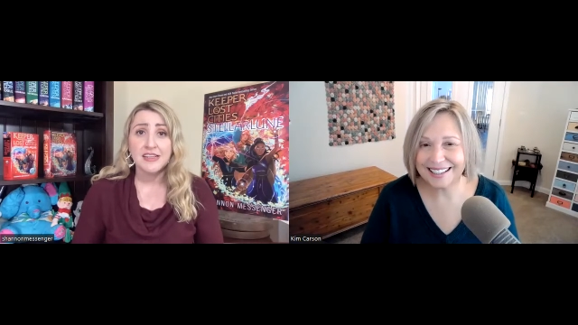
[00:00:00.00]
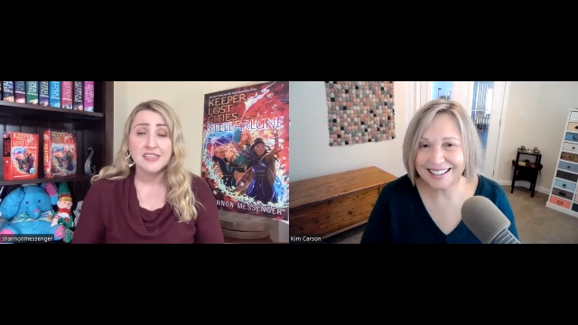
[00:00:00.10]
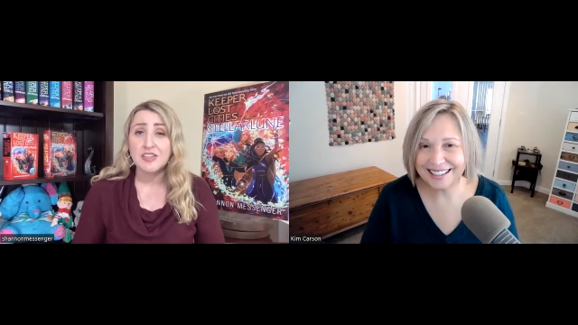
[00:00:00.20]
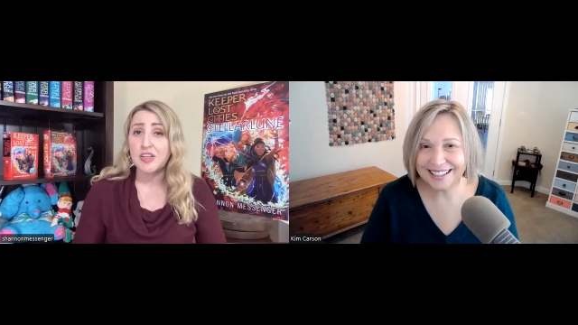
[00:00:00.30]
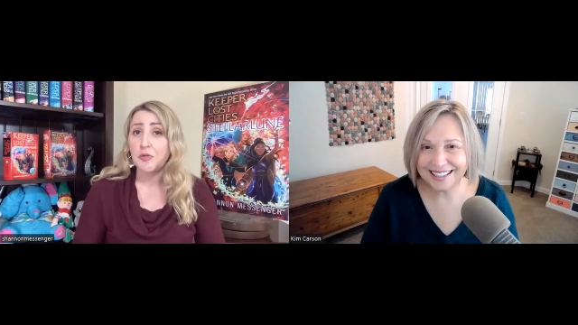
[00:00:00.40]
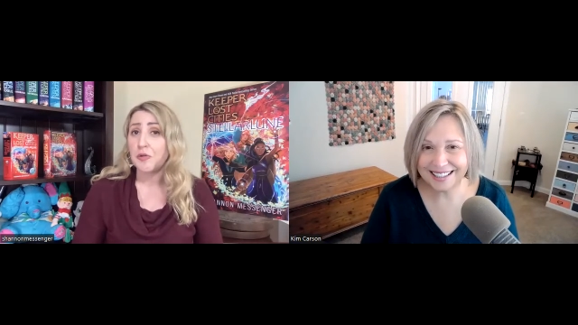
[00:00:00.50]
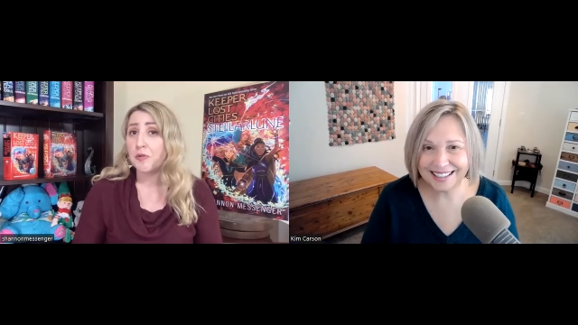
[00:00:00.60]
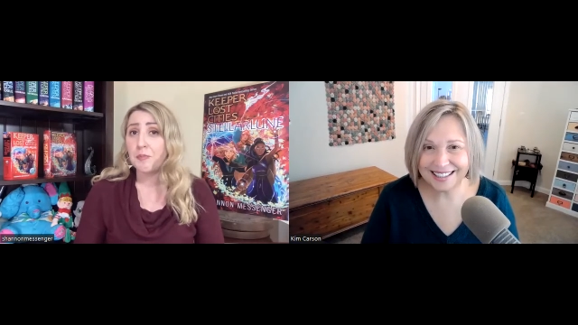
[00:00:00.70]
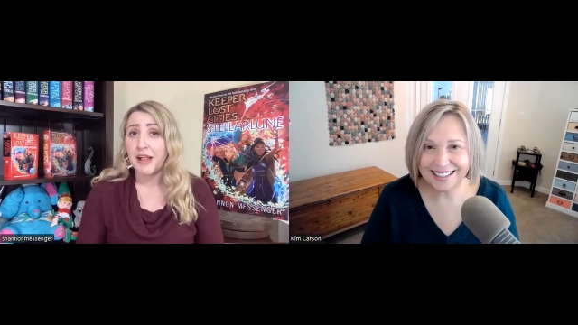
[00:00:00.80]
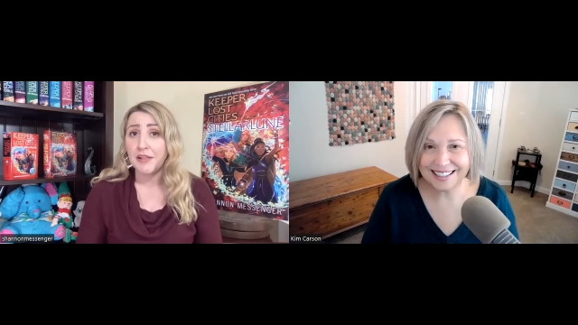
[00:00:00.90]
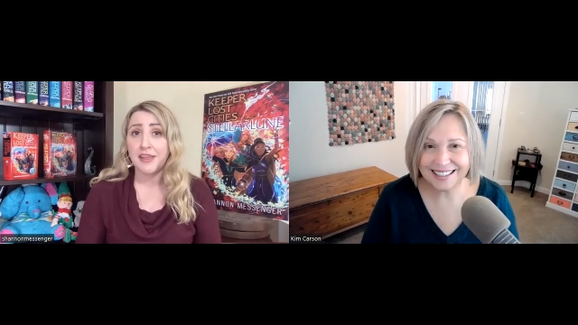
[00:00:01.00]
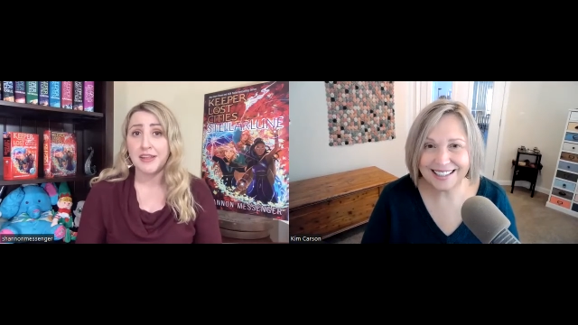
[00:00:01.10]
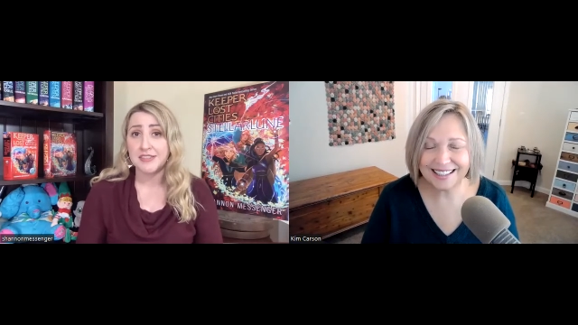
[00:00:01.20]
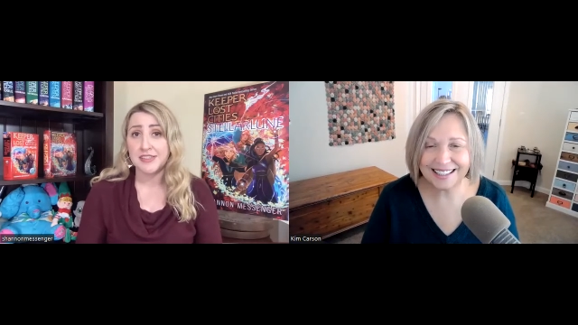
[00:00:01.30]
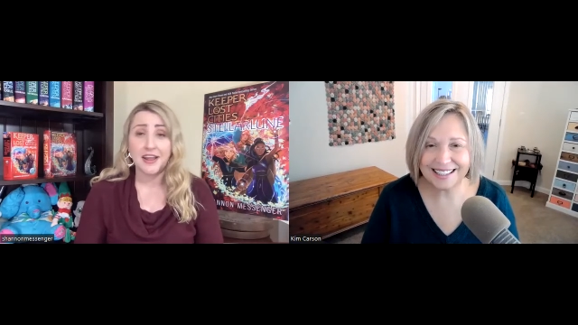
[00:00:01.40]
Speaker 1: secret
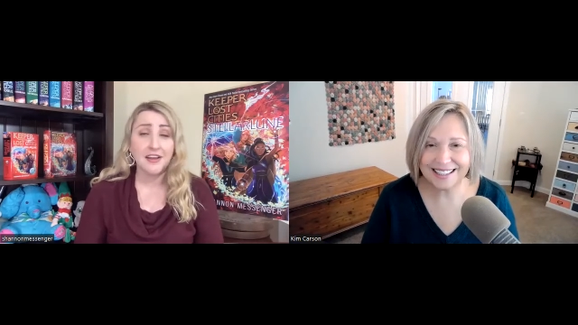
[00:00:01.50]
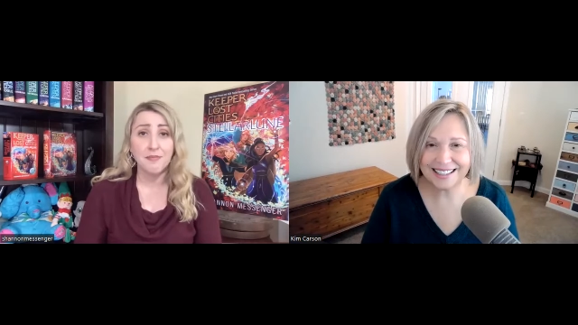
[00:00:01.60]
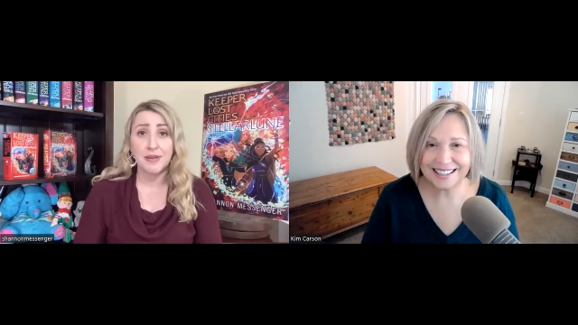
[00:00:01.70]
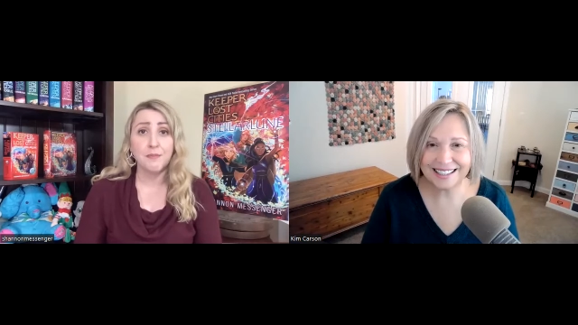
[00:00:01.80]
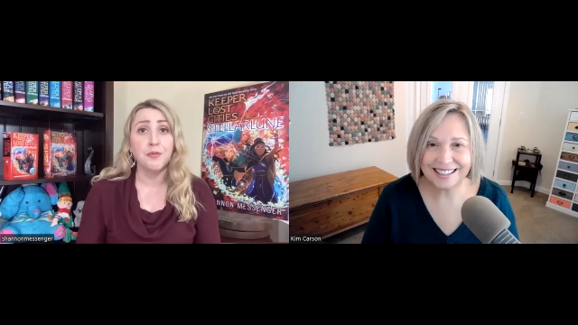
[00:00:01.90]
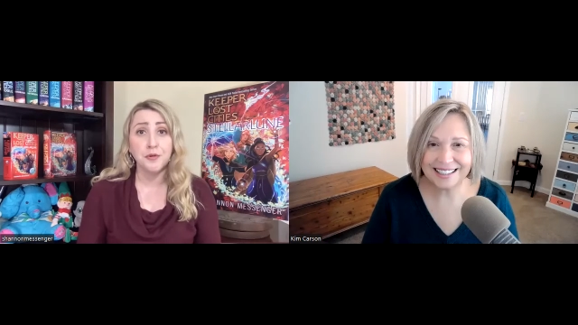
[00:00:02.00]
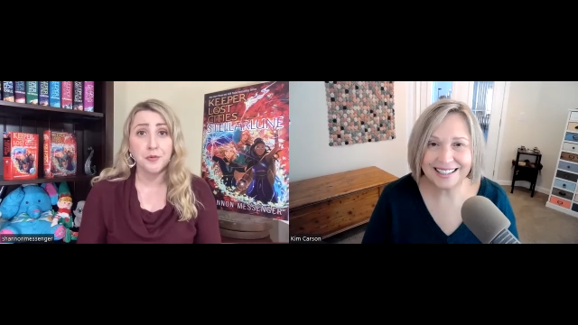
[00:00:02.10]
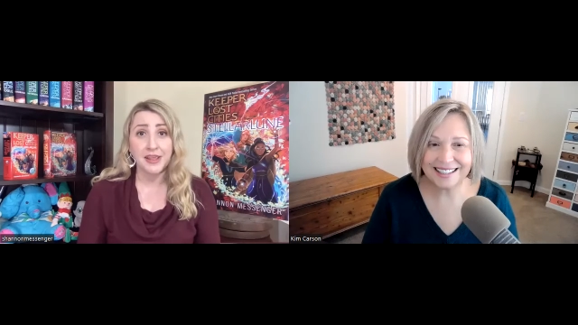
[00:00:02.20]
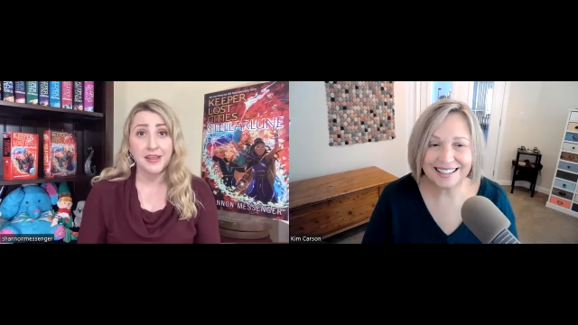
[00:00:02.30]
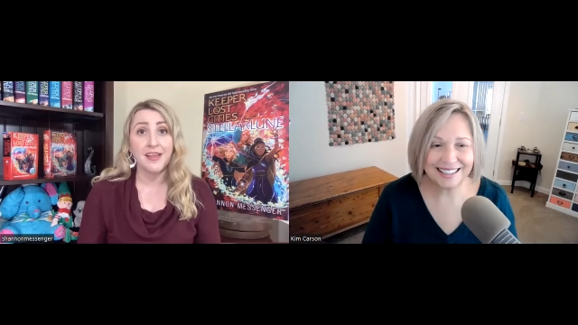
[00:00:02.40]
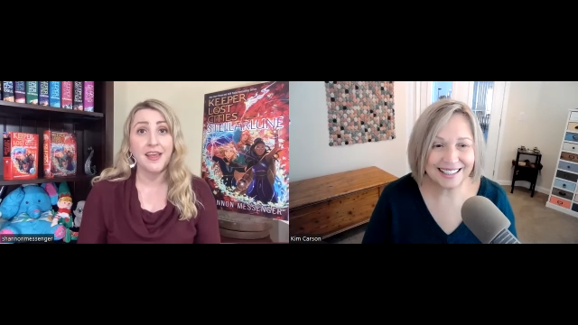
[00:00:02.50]
rebellions that have been brewing.